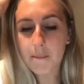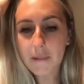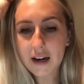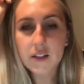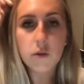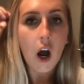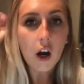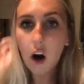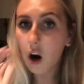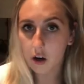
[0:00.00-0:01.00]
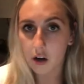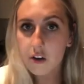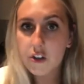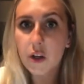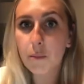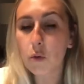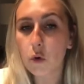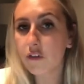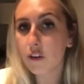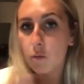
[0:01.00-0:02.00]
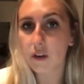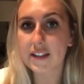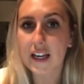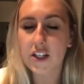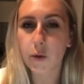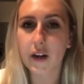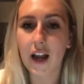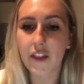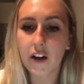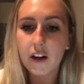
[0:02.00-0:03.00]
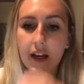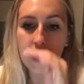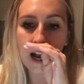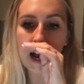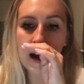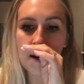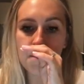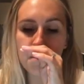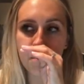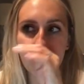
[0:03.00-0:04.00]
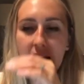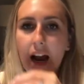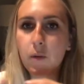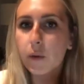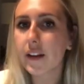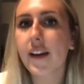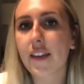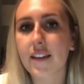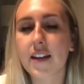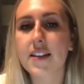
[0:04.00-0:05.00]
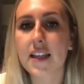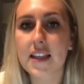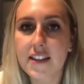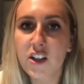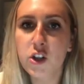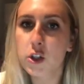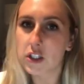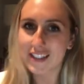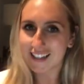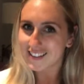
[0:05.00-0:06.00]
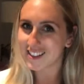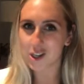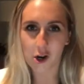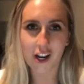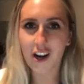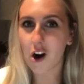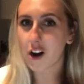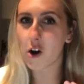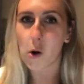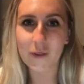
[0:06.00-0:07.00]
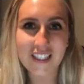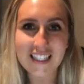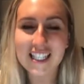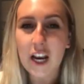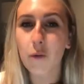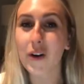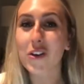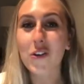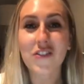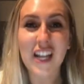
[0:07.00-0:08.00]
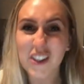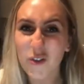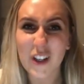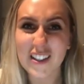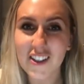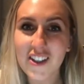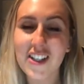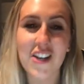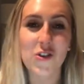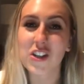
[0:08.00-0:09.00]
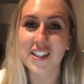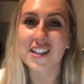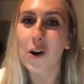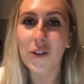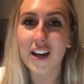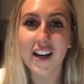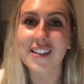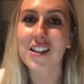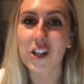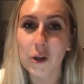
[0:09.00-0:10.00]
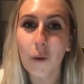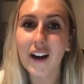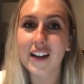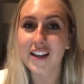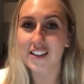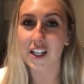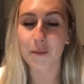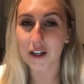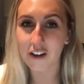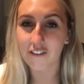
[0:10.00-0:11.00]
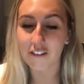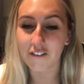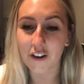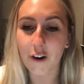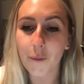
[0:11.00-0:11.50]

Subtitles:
It's not hard to move from one site to another, but I really think that it's easier to just get started on a hosting site where you've done the research and you just know that it's a good one and that it's going to be a good fit for you.